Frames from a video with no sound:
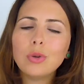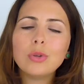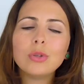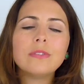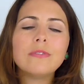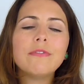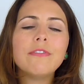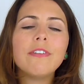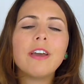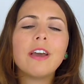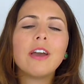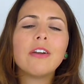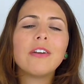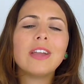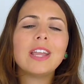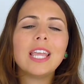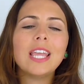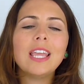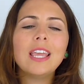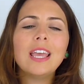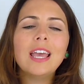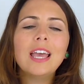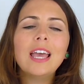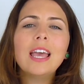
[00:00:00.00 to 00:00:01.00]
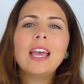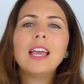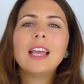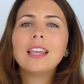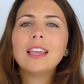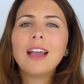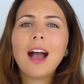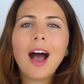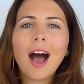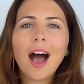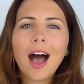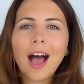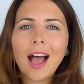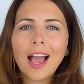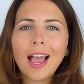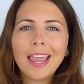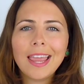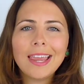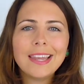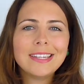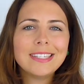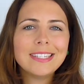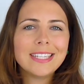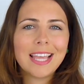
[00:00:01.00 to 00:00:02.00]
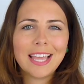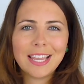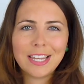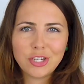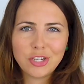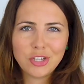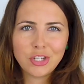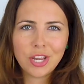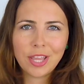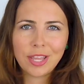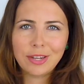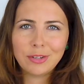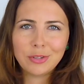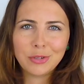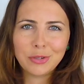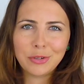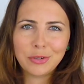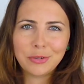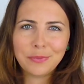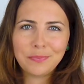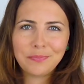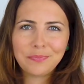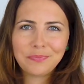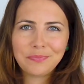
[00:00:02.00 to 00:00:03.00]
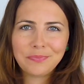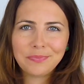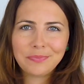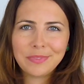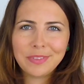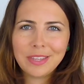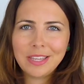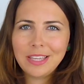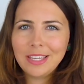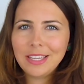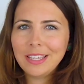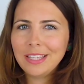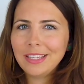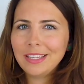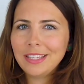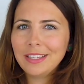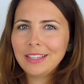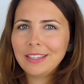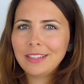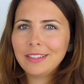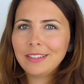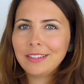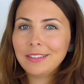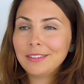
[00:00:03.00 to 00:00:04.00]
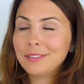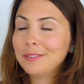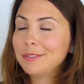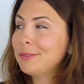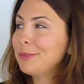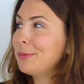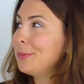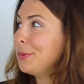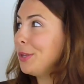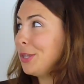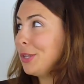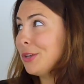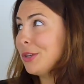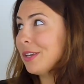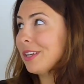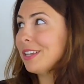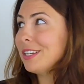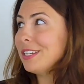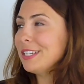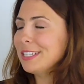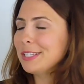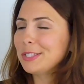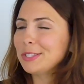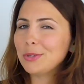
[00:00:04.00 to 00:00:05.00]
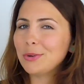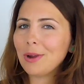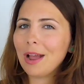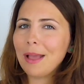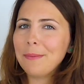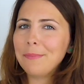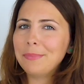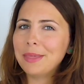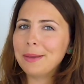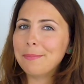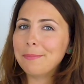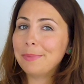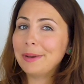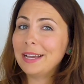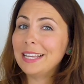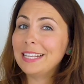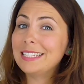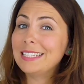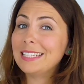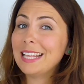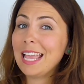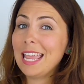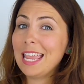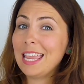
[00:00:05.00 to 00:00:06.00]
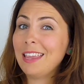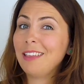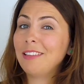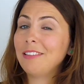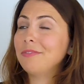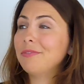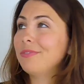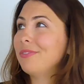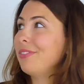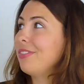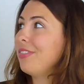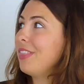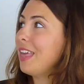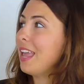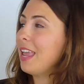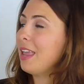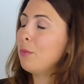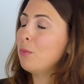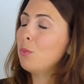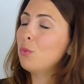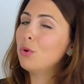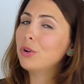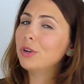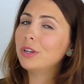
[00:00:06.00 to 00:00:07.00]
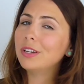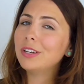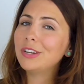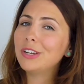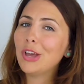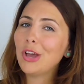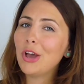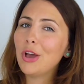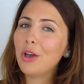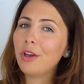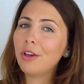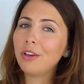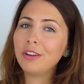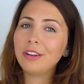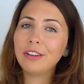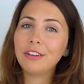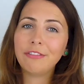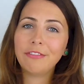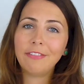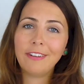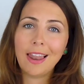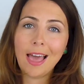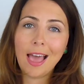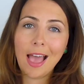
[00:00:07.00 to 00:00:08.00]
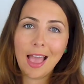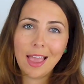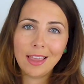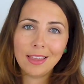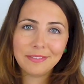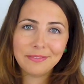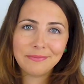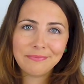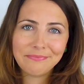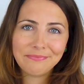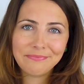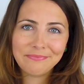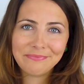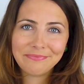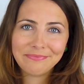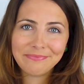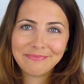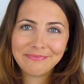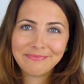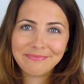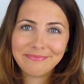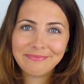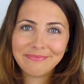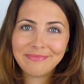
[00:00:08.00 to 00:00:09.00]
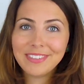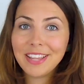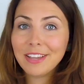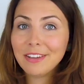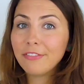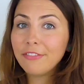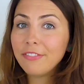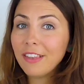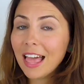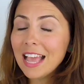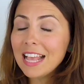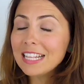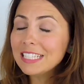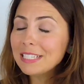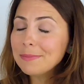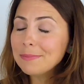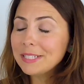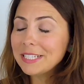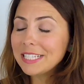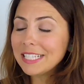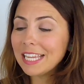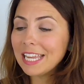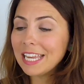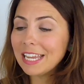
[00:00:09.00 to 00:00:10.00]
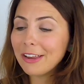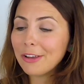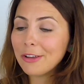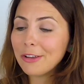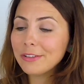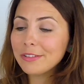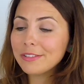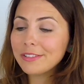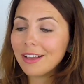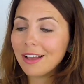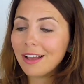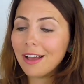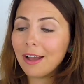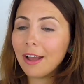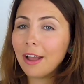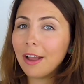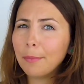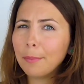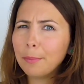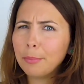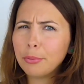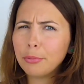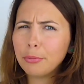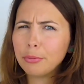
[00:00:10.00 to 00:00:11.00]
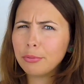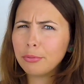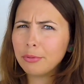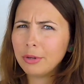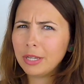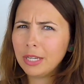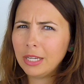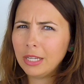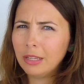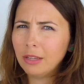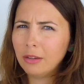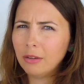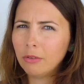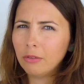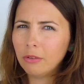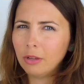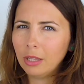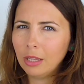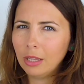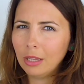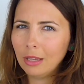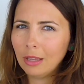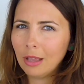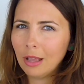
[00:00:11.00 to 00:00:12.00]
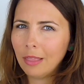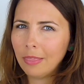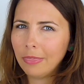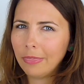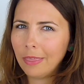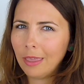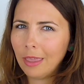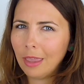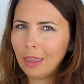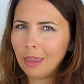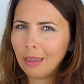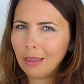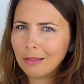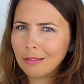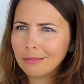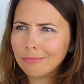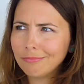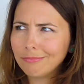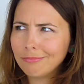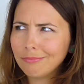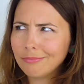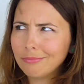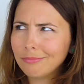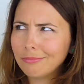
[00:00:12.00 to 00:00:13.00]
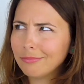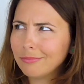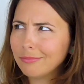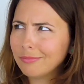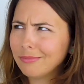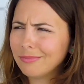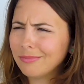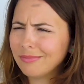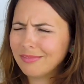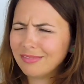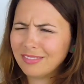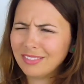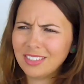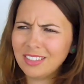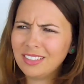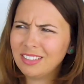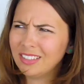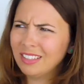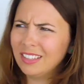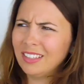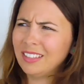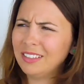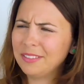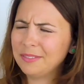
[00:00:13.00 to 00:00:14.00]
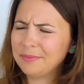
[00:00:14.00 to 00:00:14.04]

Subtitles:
who's very kind and gentle. Well, you can describe them by saying they wouldn't hurt a fly. Flies and mosquitoes are pretty annoying, aren't they? Ugh.